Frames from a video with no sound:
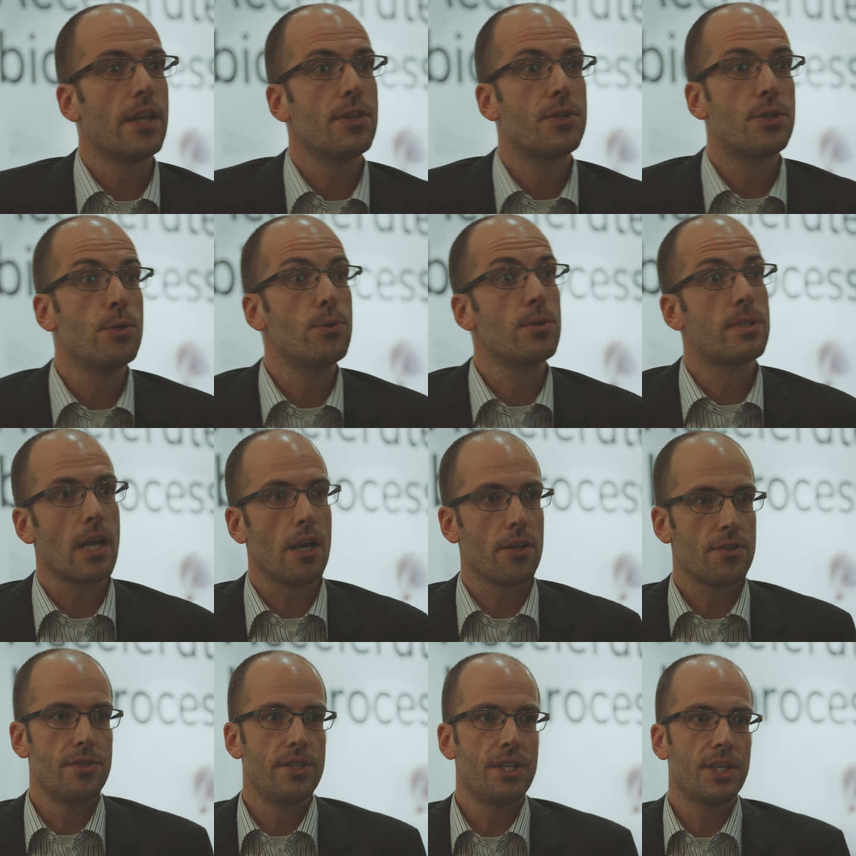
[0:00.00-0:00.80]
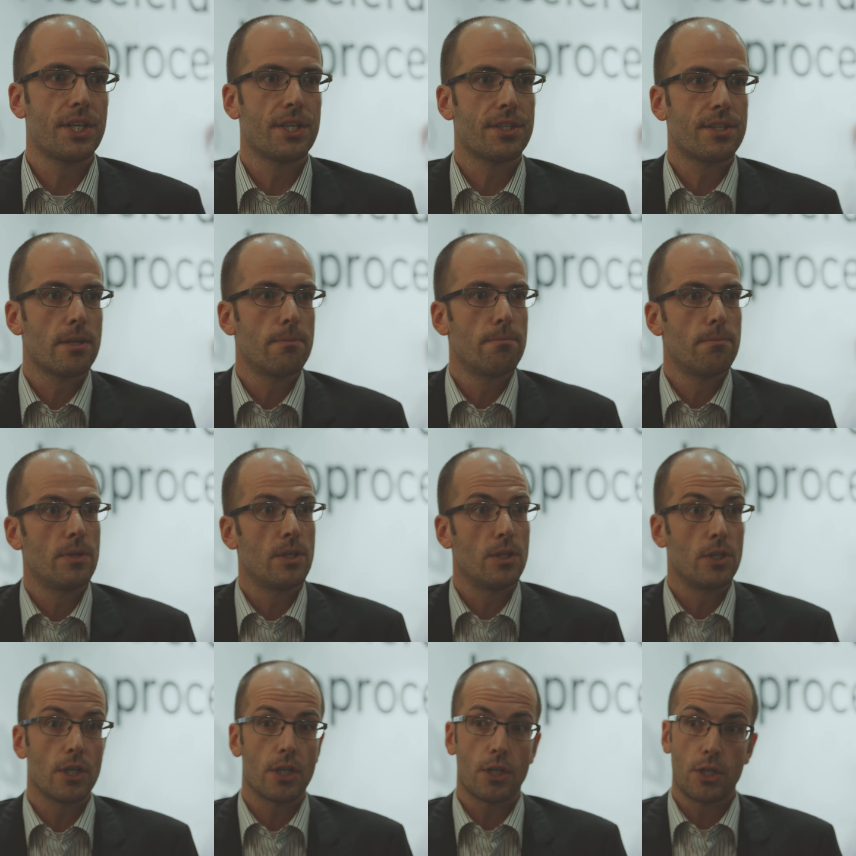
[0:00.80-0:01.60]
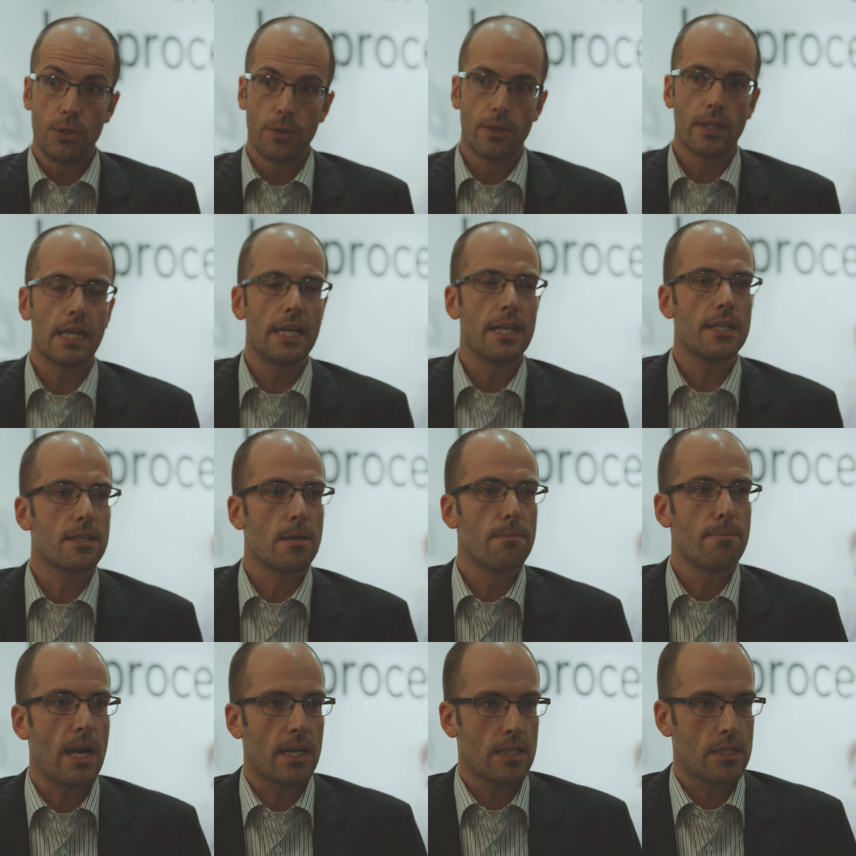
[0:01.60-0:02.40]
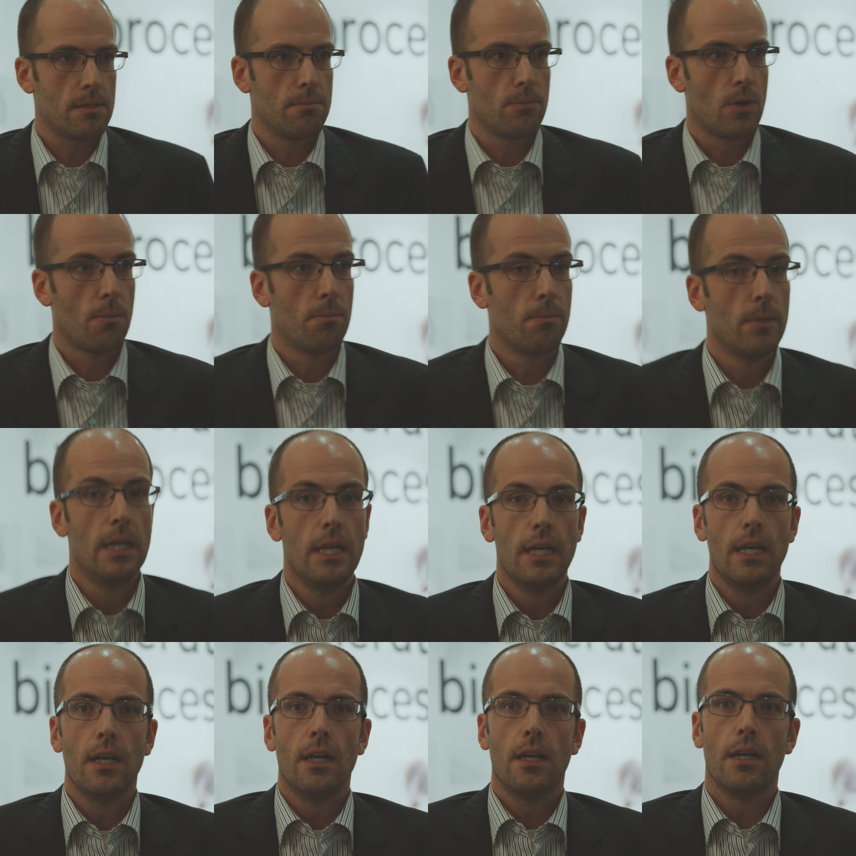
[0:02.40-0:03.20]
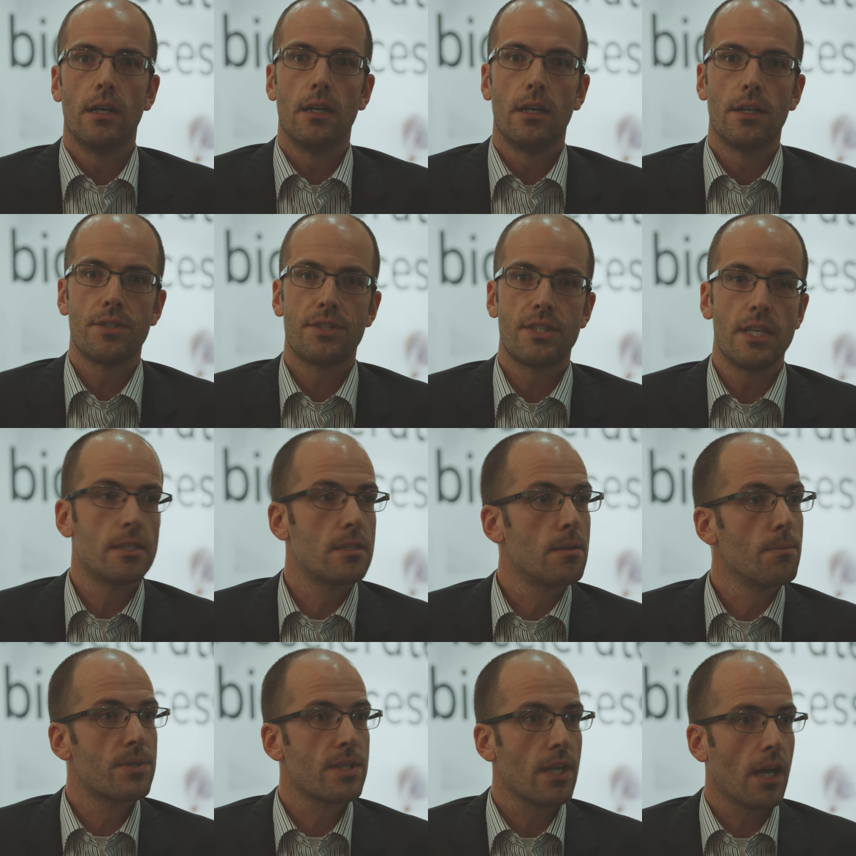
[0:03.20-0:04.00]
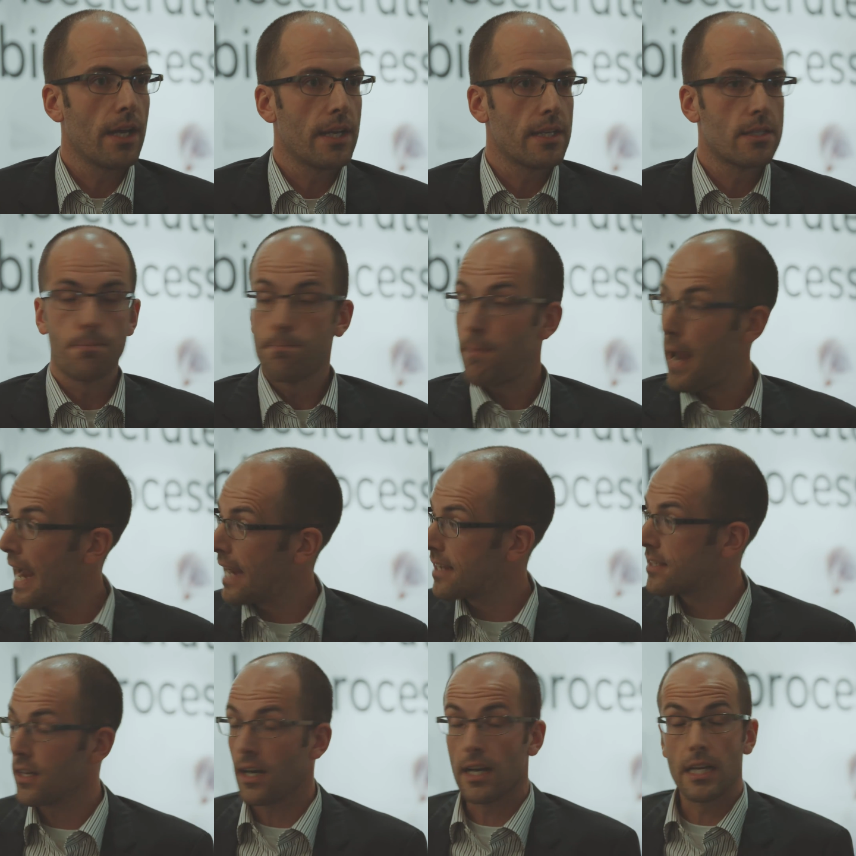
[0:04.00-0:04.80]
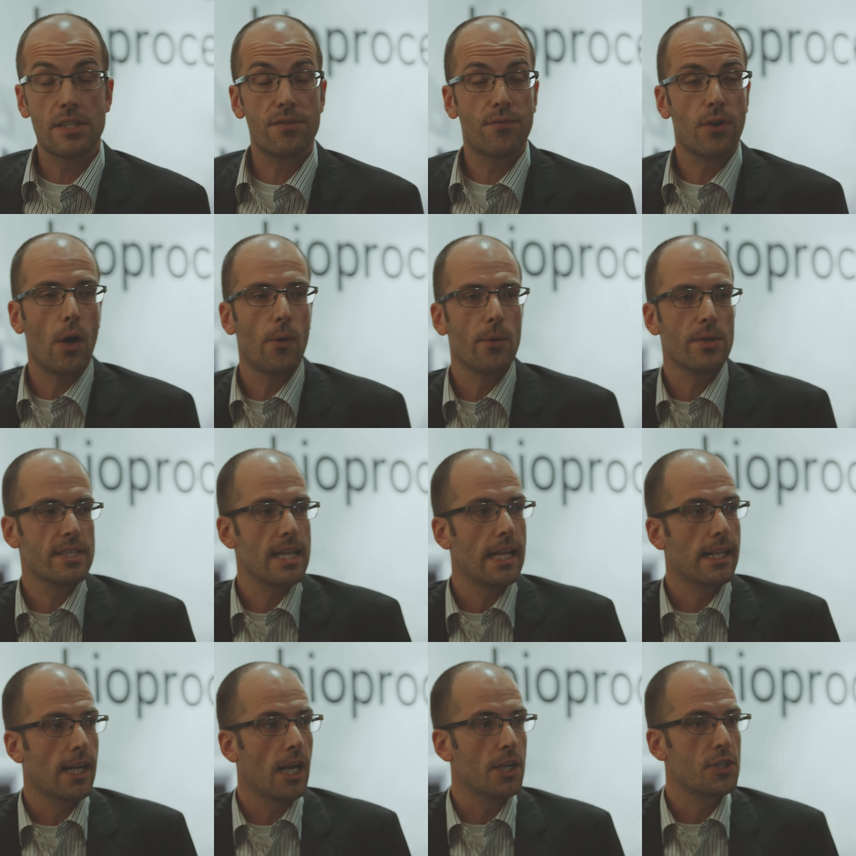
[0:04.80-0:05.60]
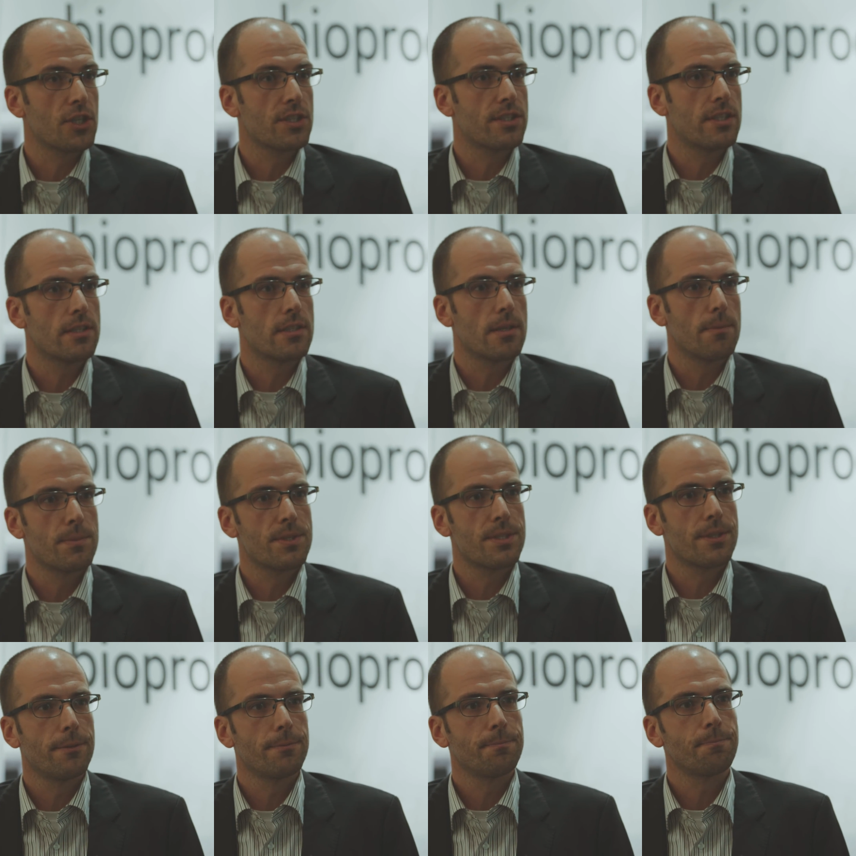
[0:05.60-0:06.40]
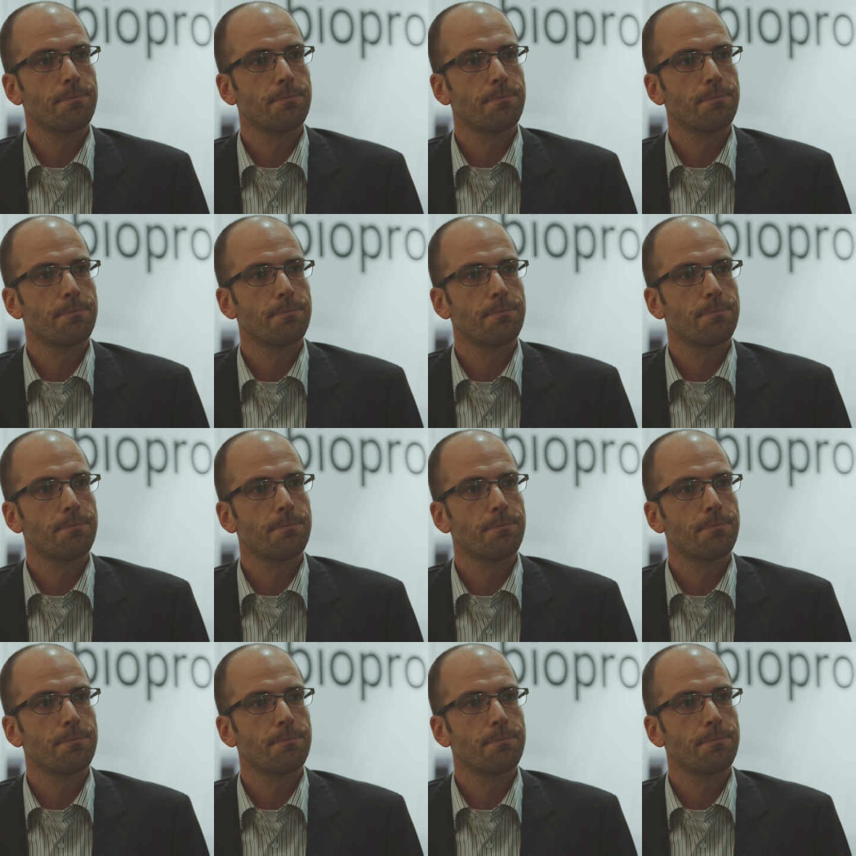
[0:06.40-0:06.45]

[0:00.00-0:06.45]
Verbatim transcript: and 2,000 liters currently is the maximum system size, bag size for our cell culture systems.